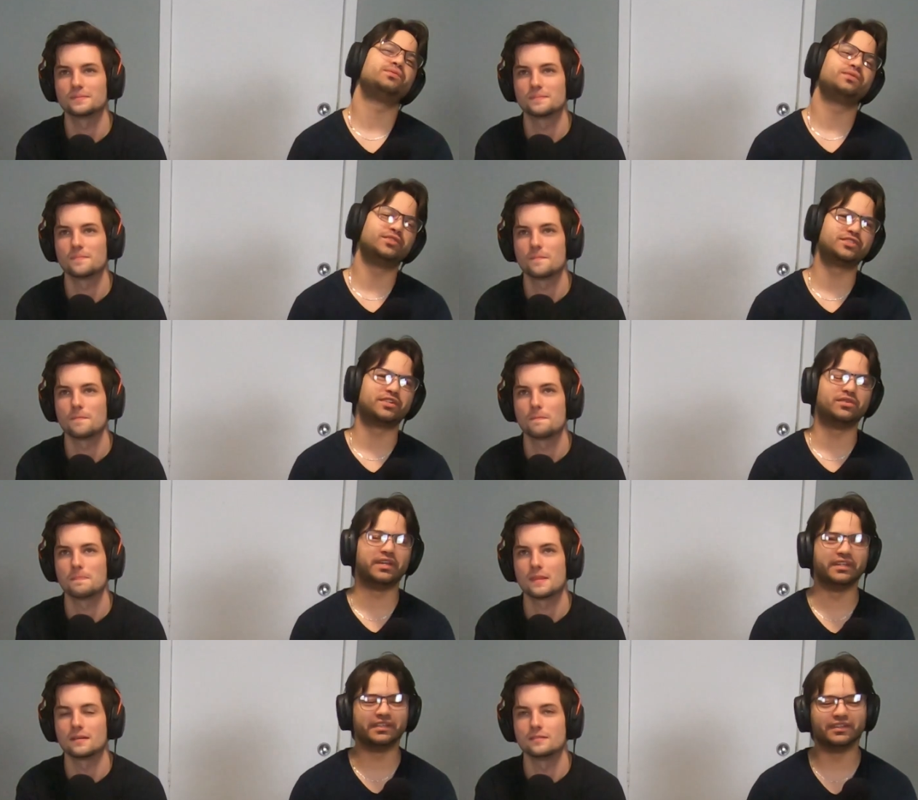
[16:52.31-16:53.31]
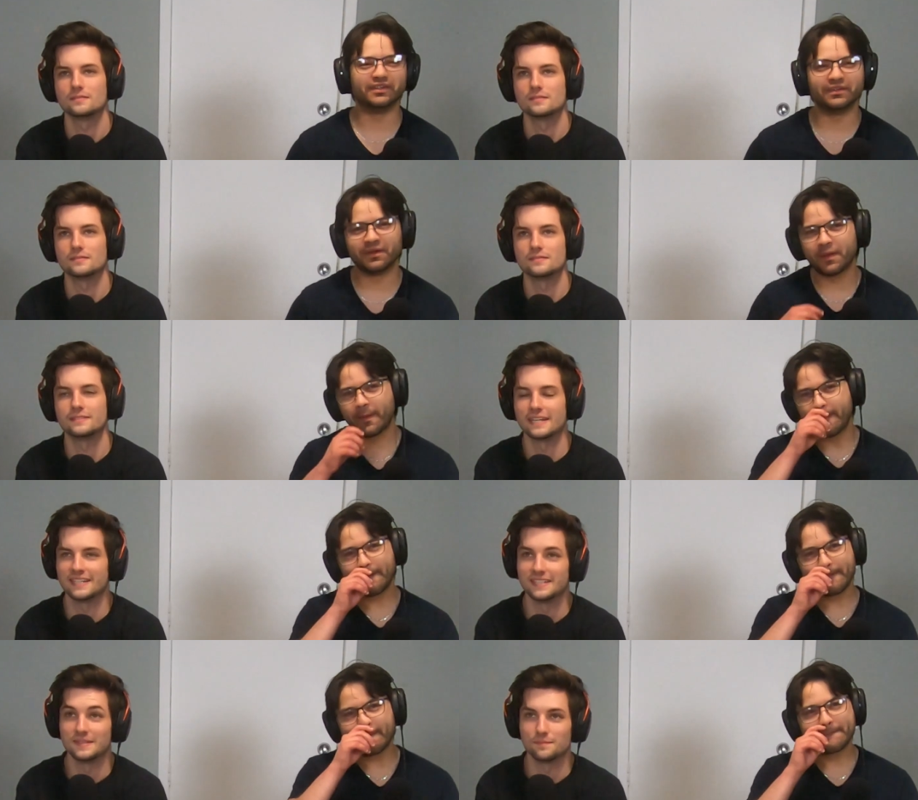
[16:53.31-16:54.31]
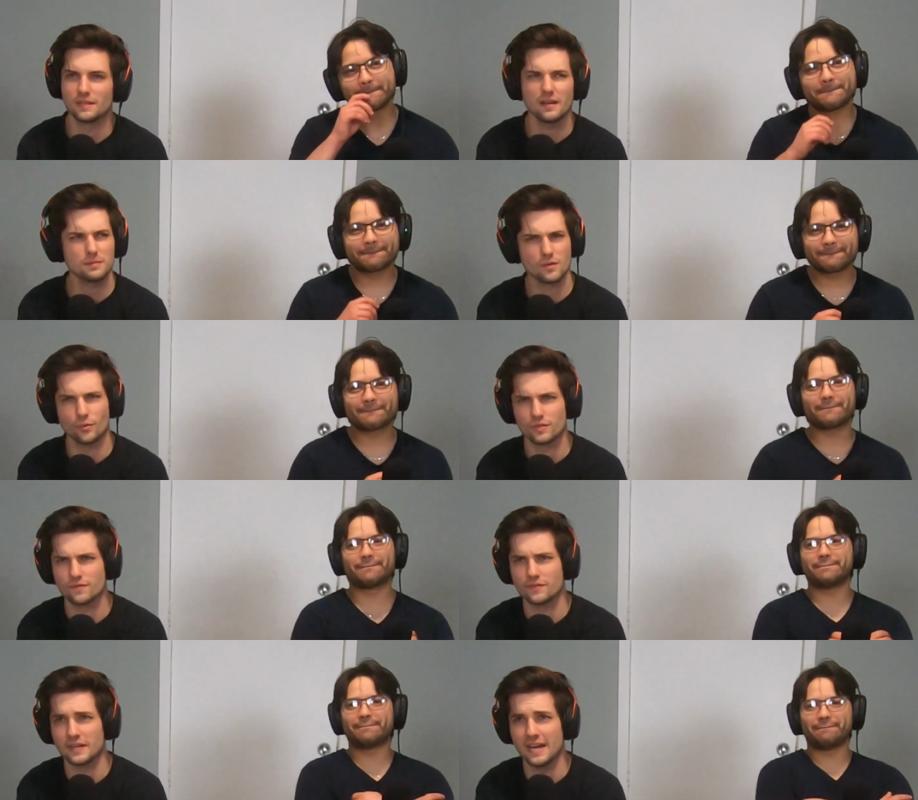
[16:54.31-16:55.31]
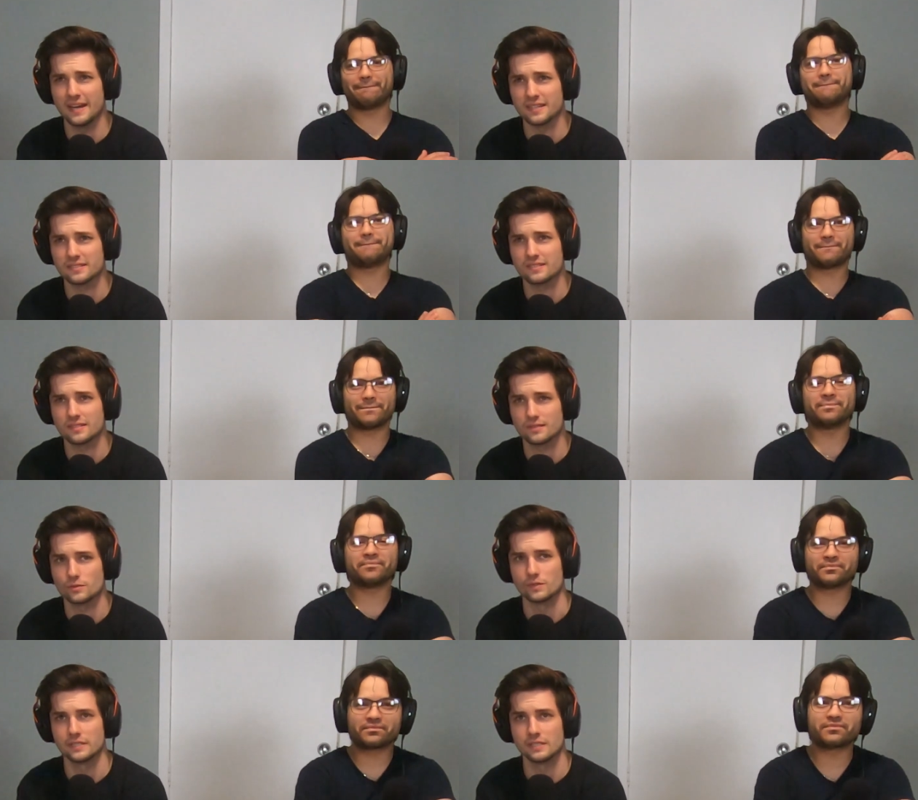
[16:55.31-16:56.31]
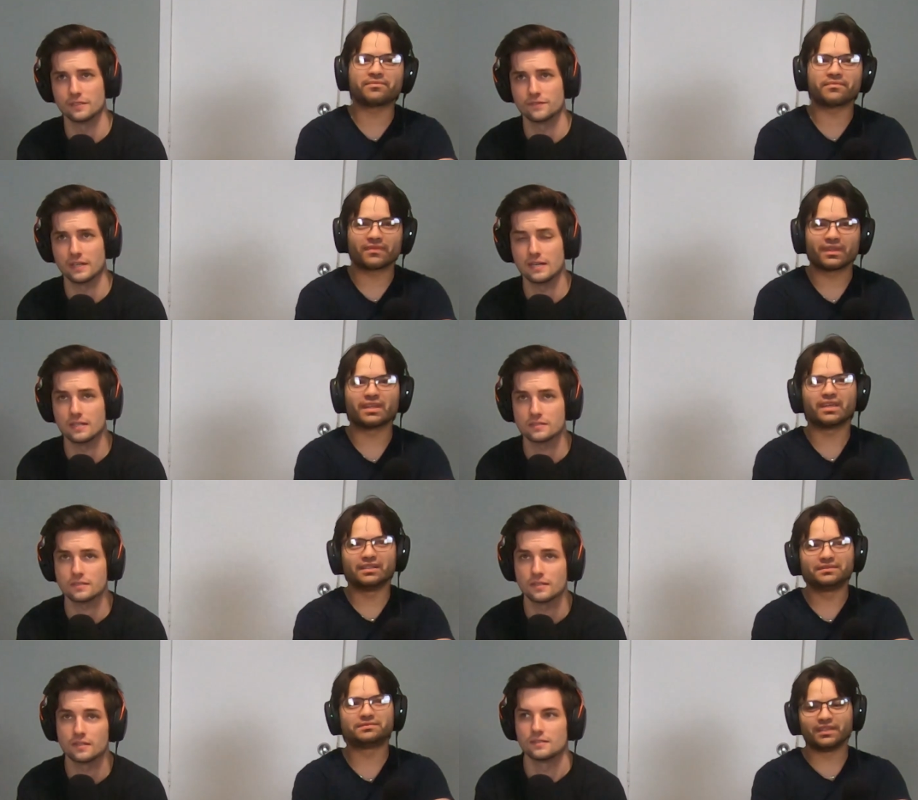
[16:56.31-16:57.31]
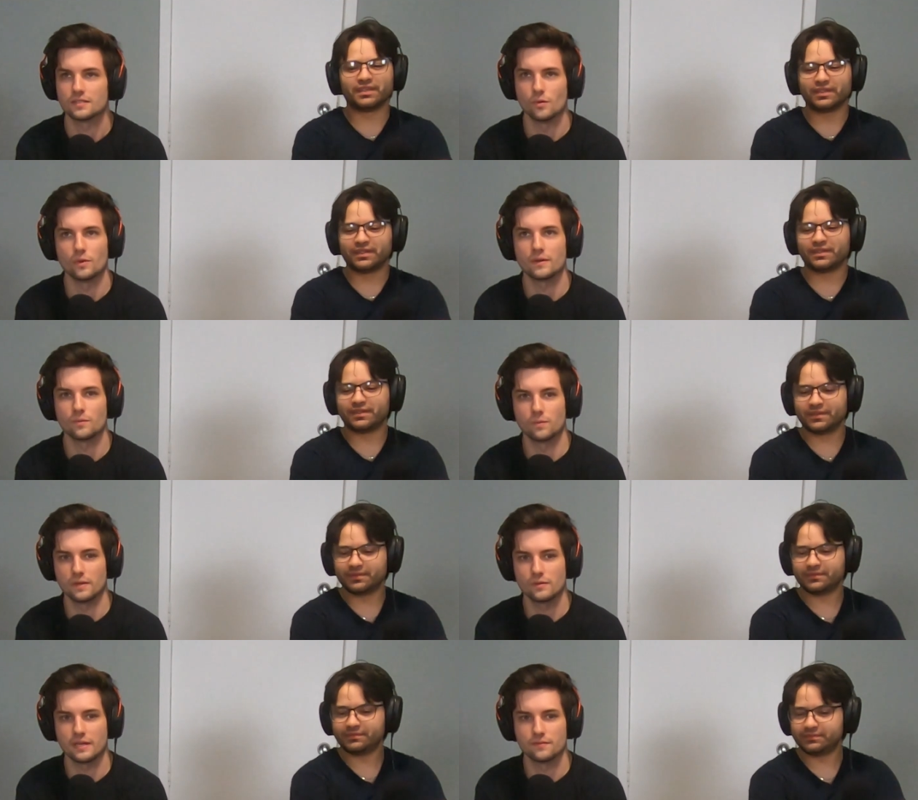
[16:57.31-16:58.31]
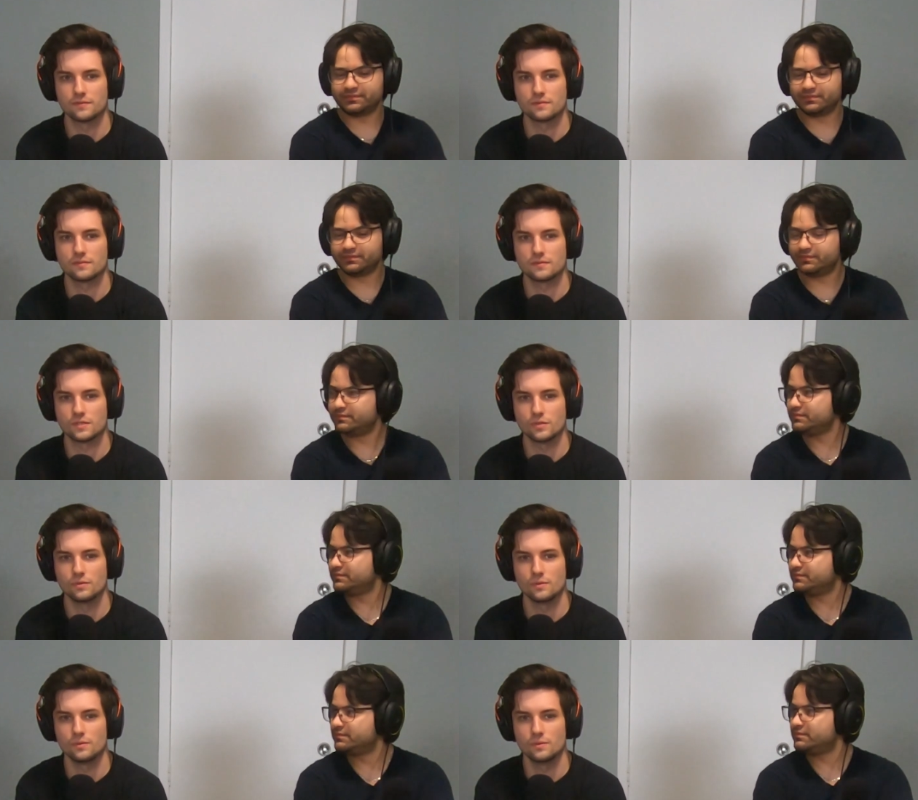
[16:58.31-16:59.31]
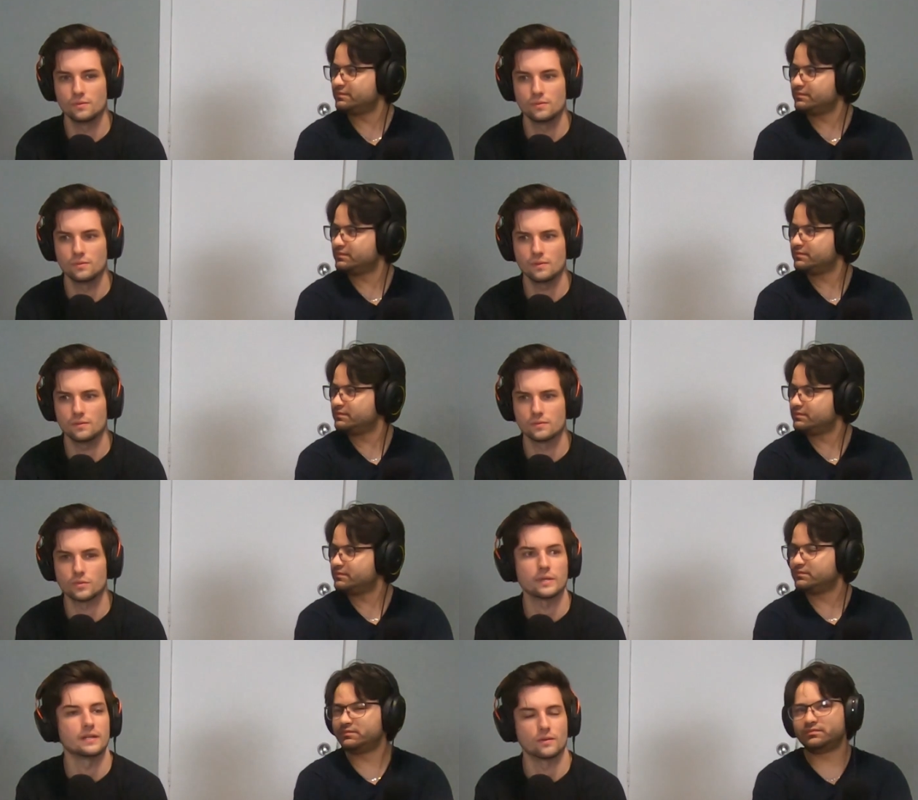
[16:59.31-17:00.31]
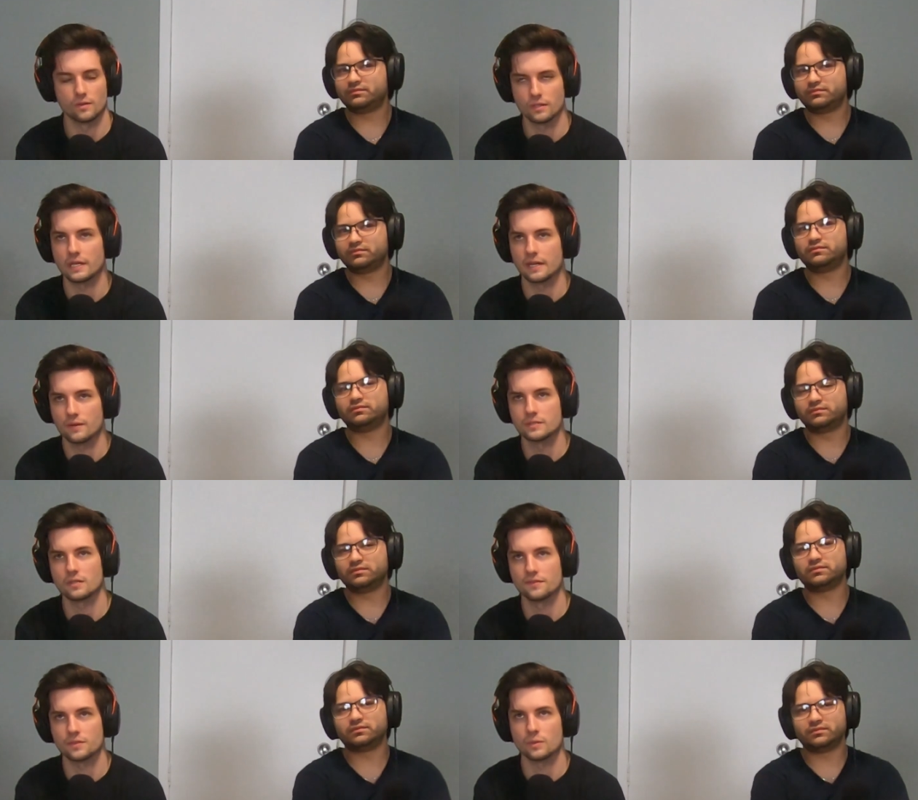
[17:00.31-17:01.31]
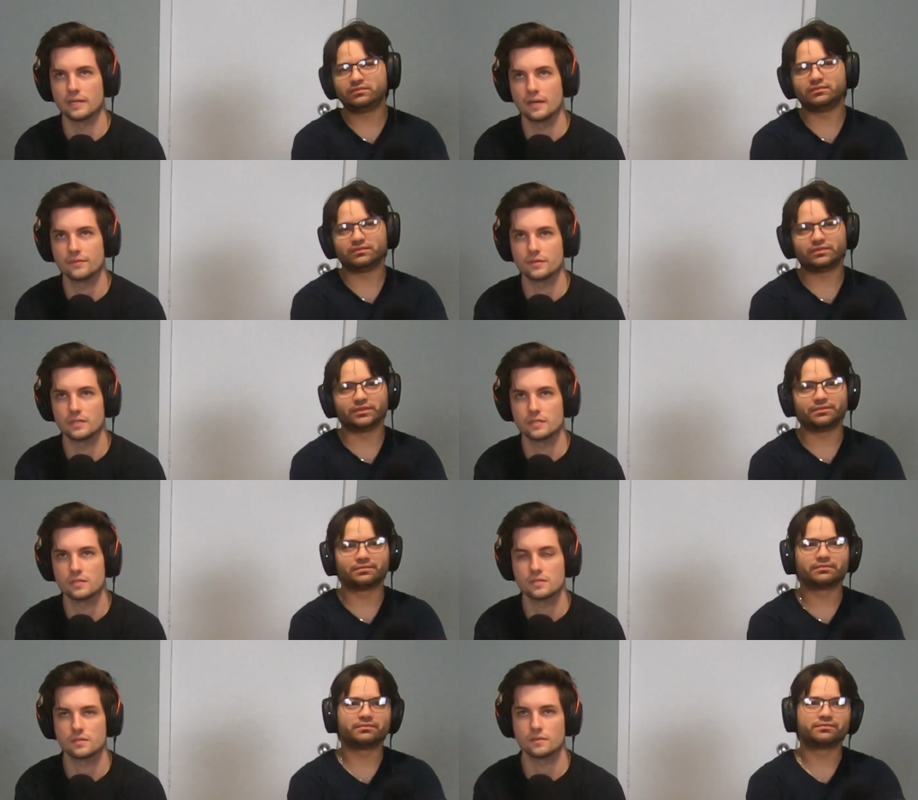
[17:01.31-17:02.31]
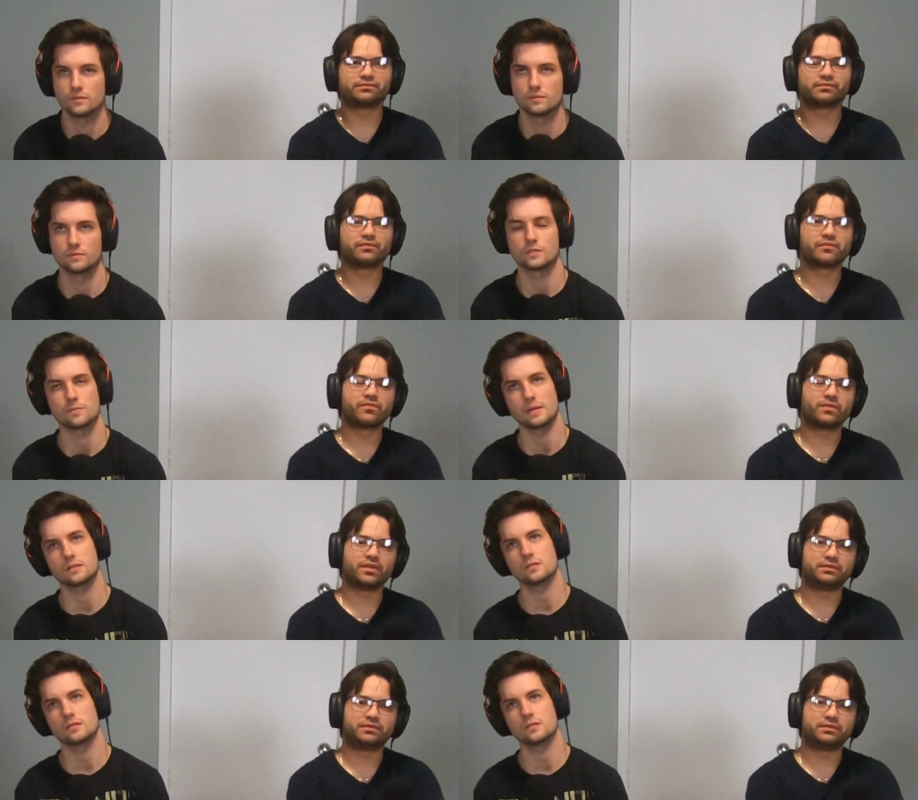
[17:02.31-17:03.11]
Speaker 1: Such a good ending though.
Speaker 2: Damn, that episode was fast. Really hmm. fast. So we we only have two three. Okay, yeah, we still have three after this. Which makes